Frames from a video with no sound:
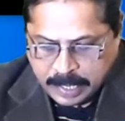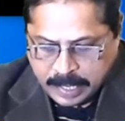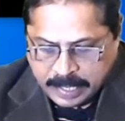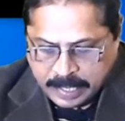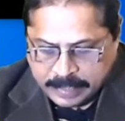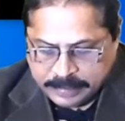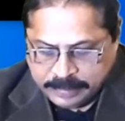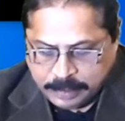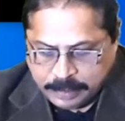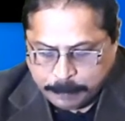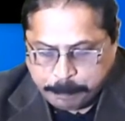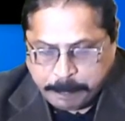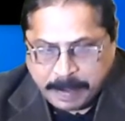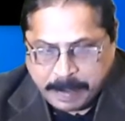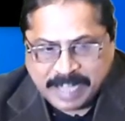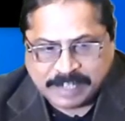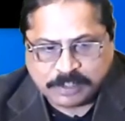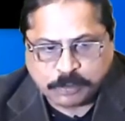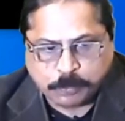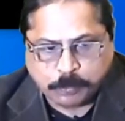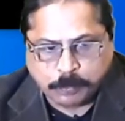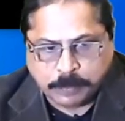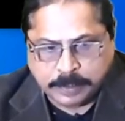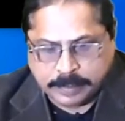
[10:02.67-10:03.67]
and the
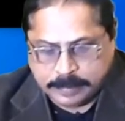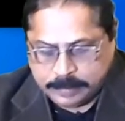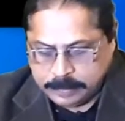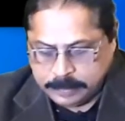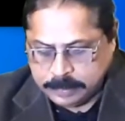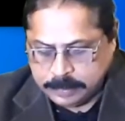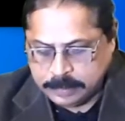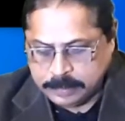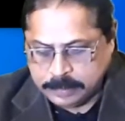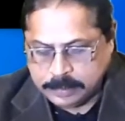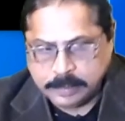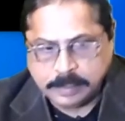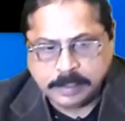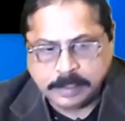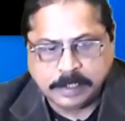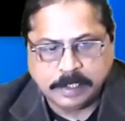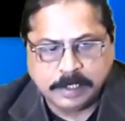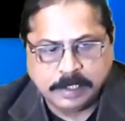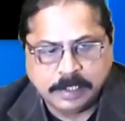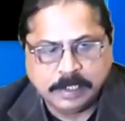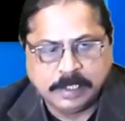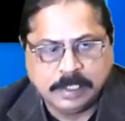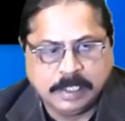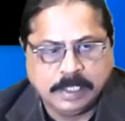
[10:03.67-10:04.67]
password.
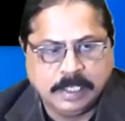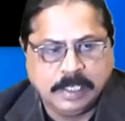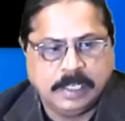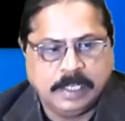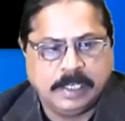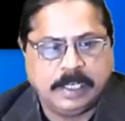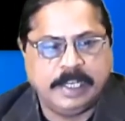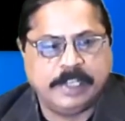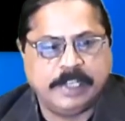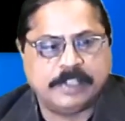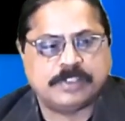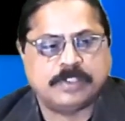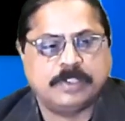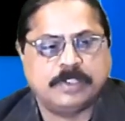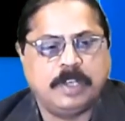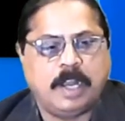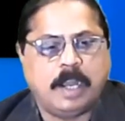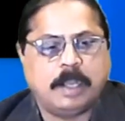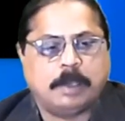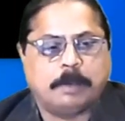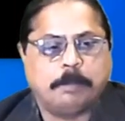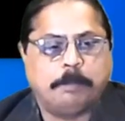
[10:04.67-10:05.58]
It's not,